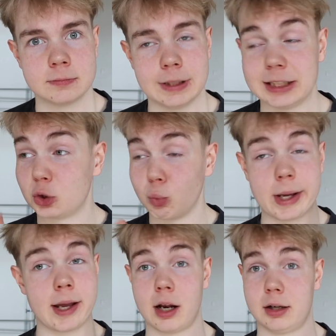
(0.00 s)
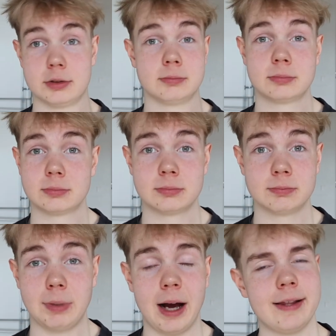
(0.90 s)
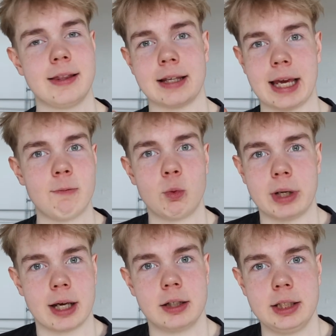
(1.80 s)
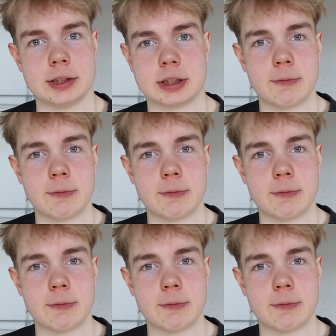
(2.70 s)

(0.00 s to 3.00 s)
It's weird, but I think everyone agrees.